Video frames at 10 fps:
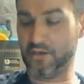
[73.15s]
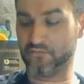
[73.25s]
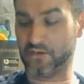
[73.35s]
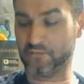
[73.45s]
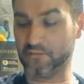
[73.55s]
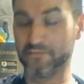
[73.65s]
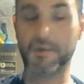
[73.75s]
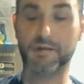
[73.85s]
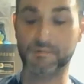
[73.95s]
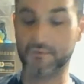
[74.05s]
dried rose
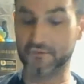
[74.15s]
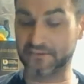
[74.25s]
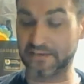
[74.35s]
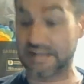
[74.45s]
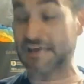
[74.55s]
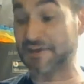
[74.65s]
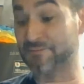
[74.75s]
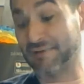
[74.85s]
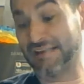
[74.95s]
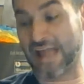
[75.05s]
petals, and
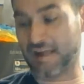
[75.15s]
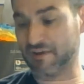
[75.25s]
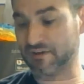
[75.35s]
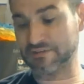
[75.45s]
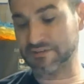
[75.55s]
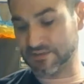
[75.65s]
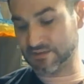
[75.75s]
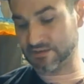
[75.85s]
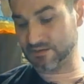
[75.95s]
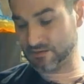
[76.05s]
black
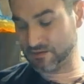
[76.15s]
tea.